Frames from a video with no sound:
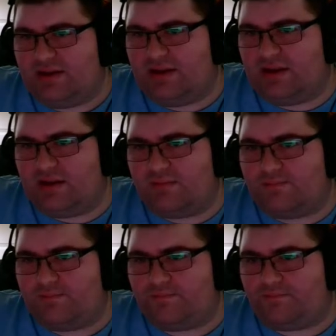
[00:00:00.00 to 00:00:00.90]

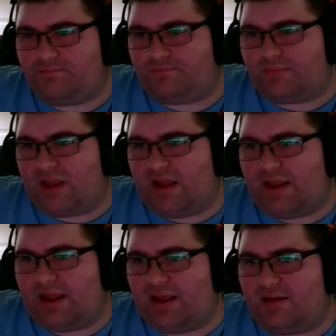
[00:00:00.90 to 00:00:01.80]
I
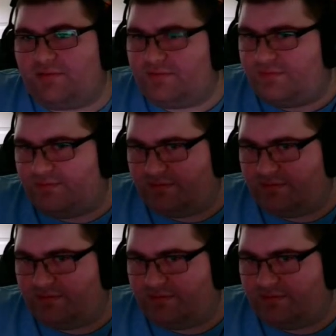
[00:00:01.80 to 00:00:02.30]
have